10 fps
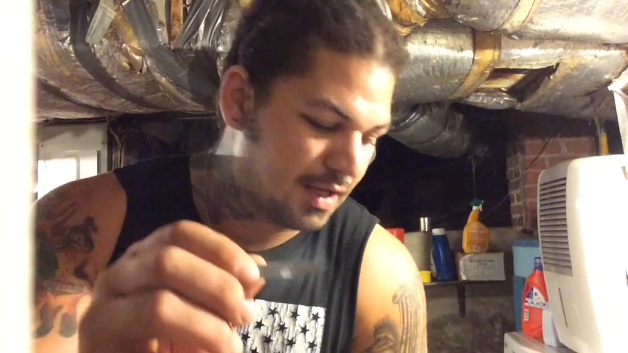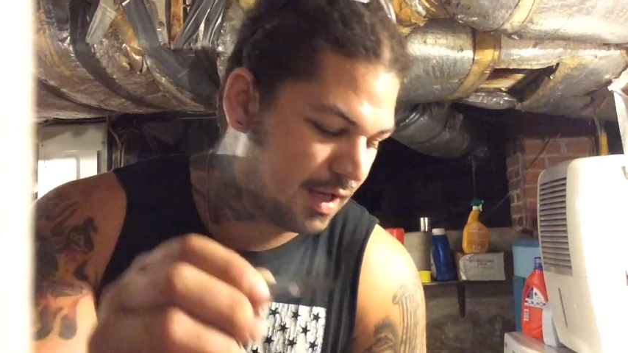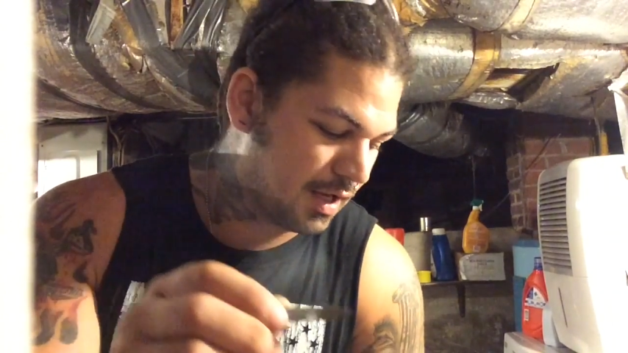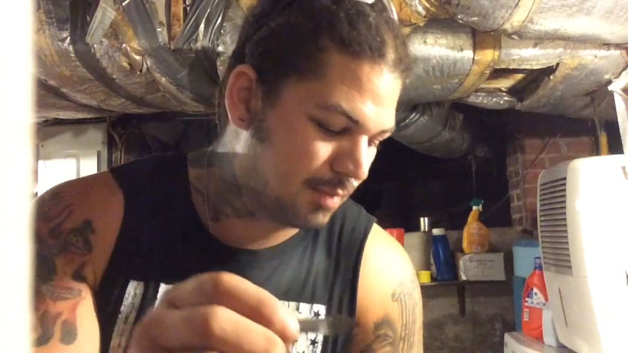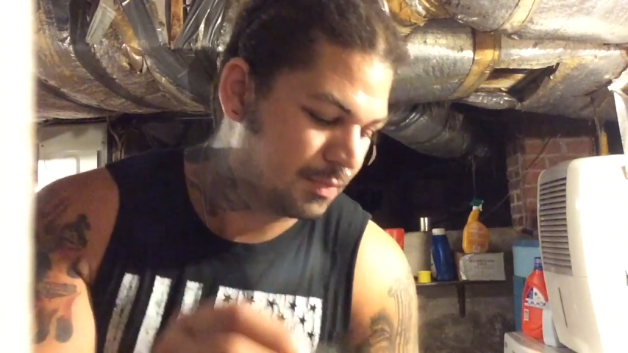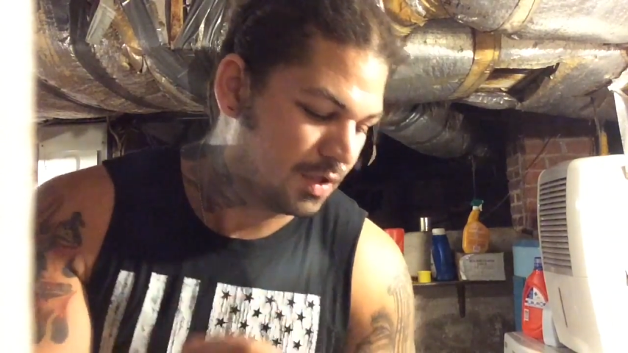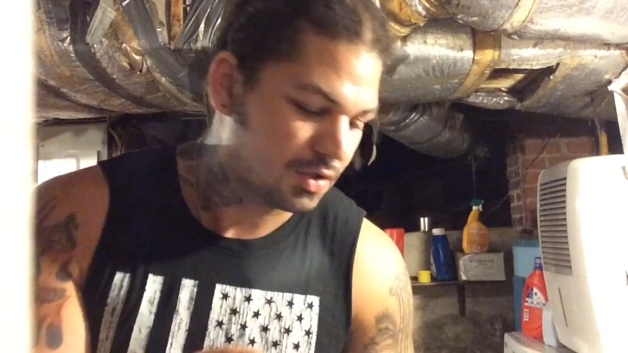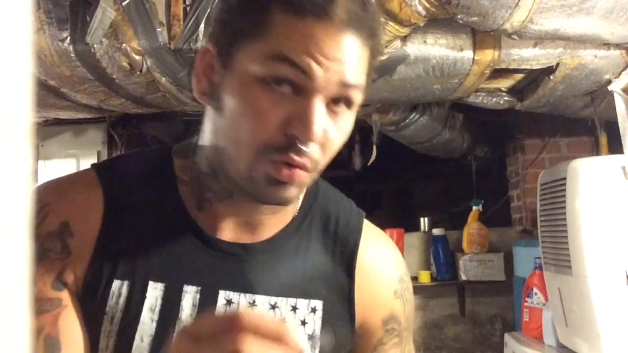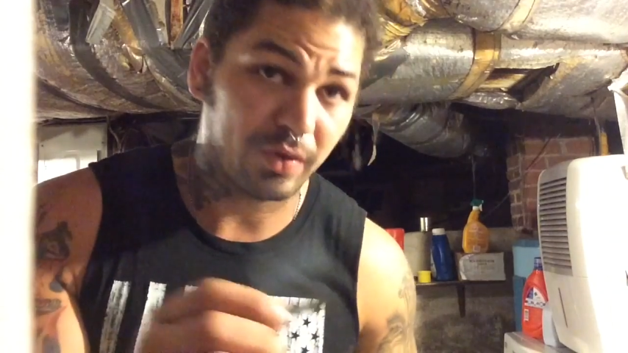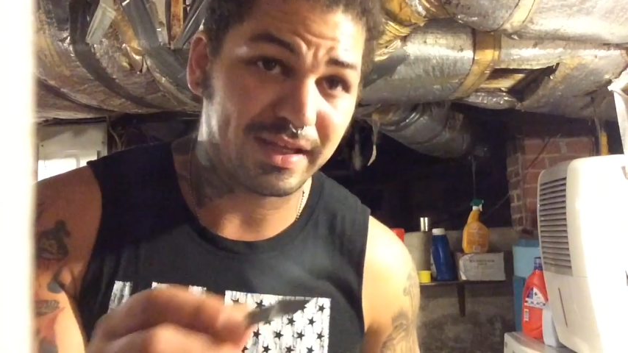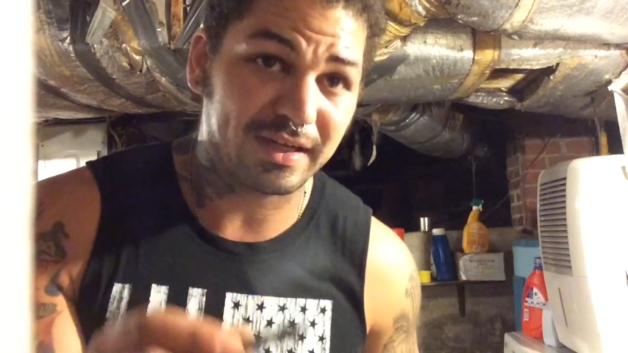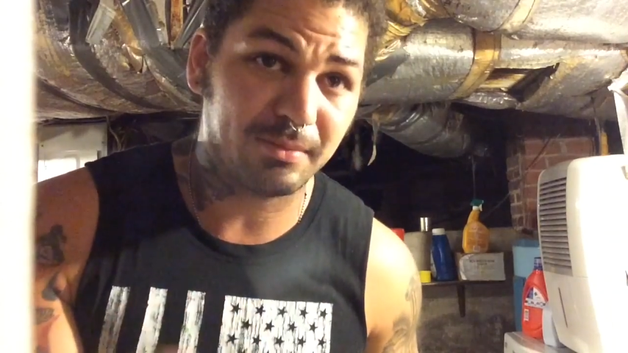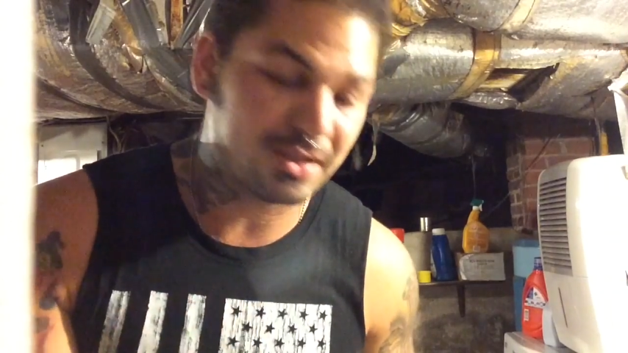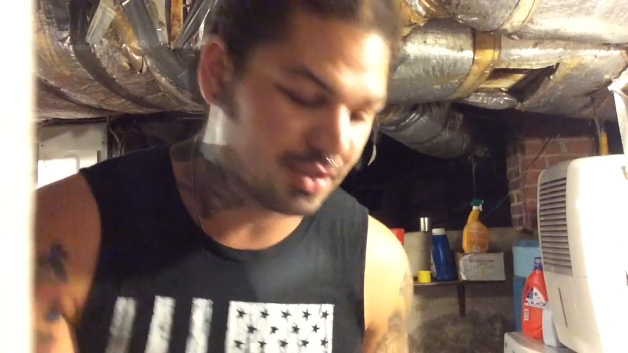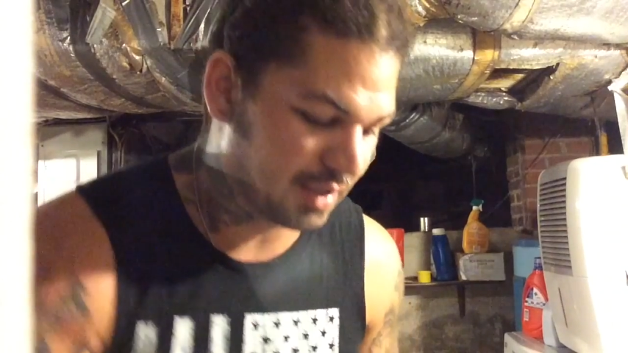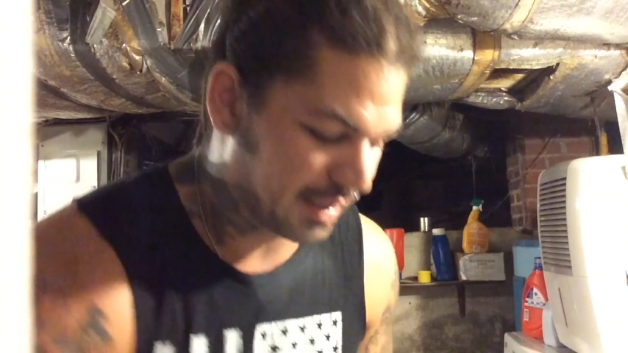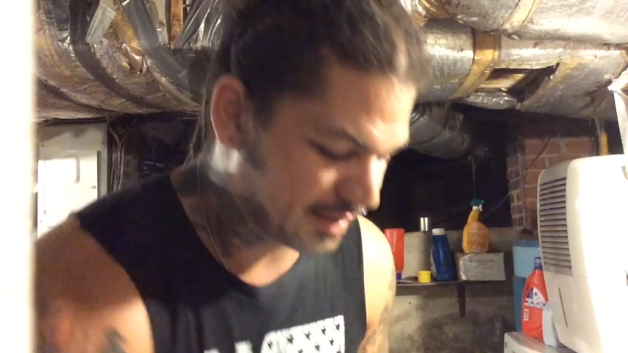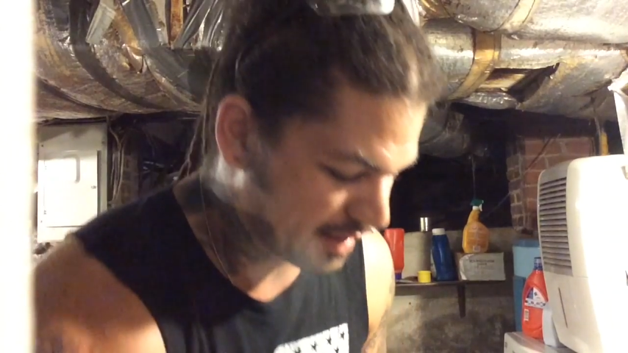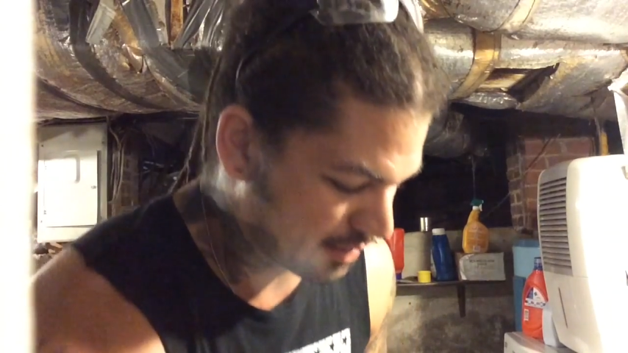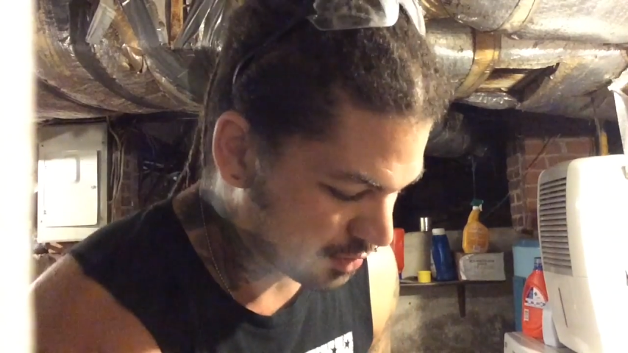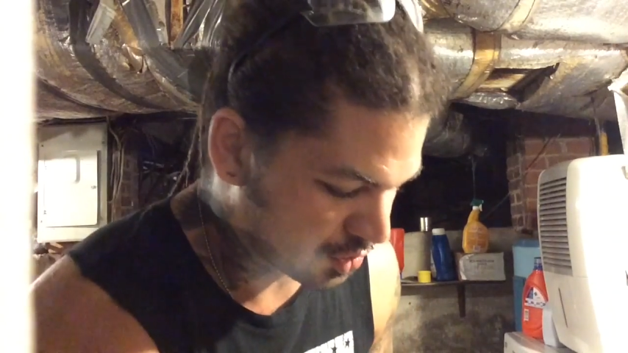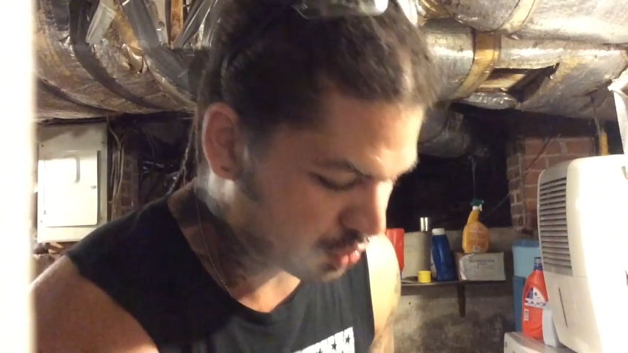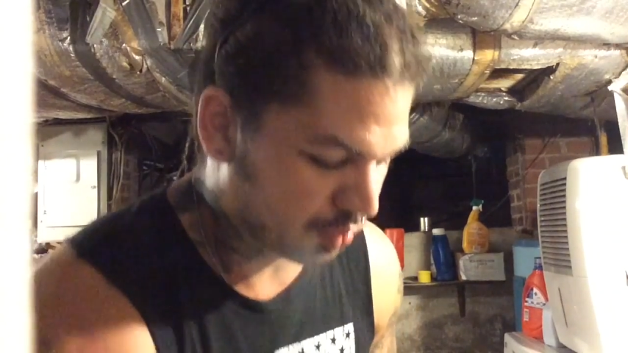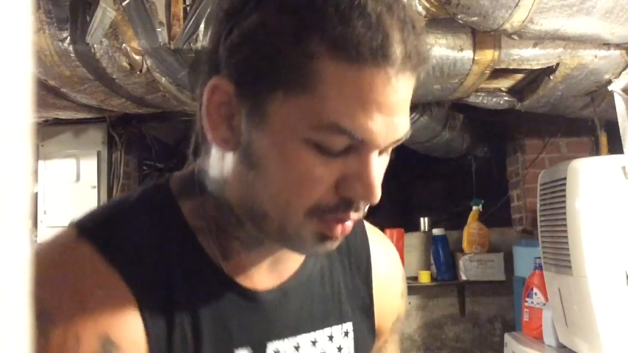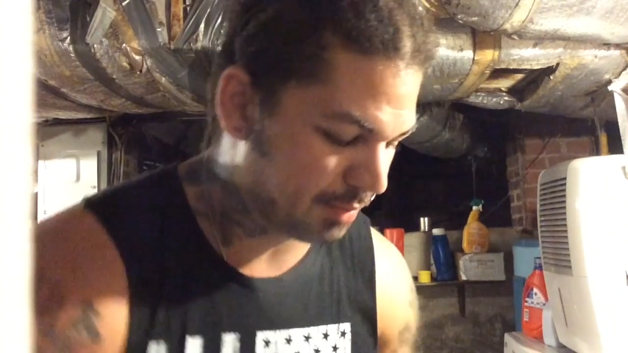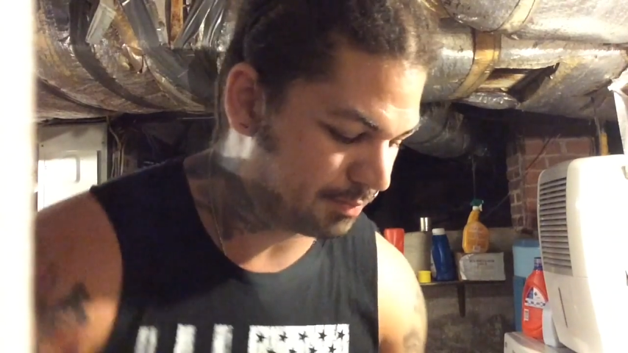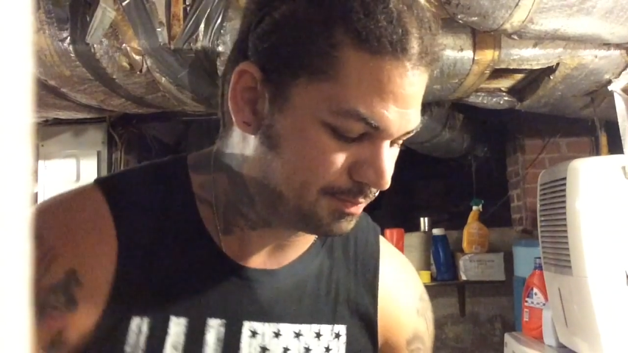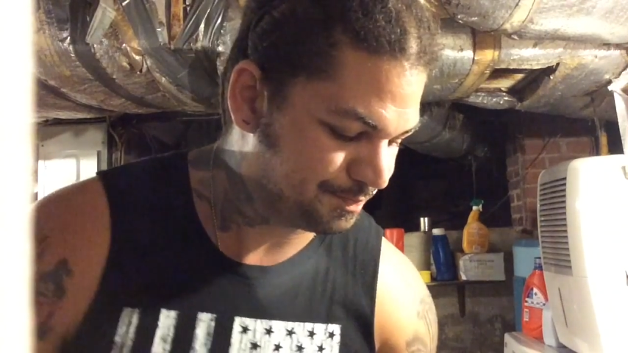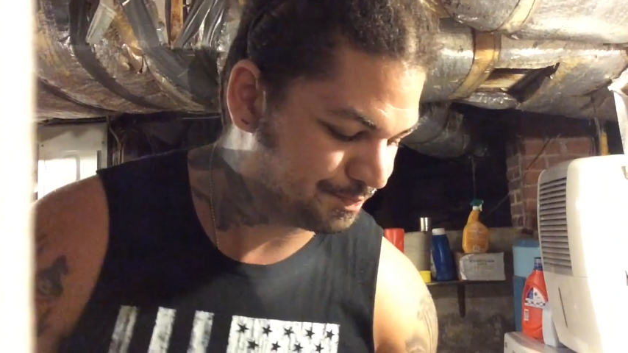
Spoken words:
So one thing to mention that I did screw up